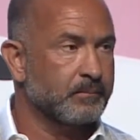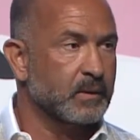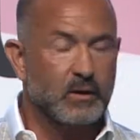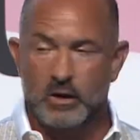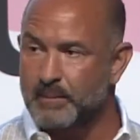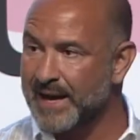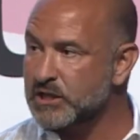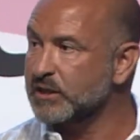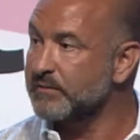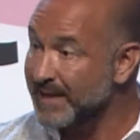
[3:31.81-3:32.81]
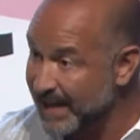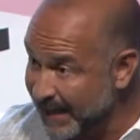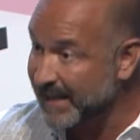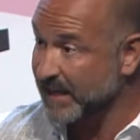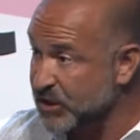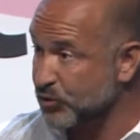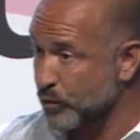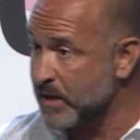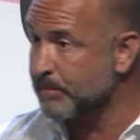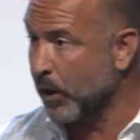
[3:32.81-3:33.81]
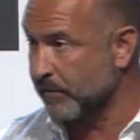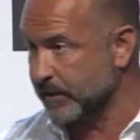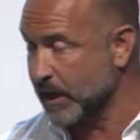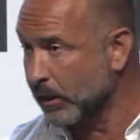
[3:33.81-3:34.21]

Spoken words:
Now imagine living in like extreme poverty,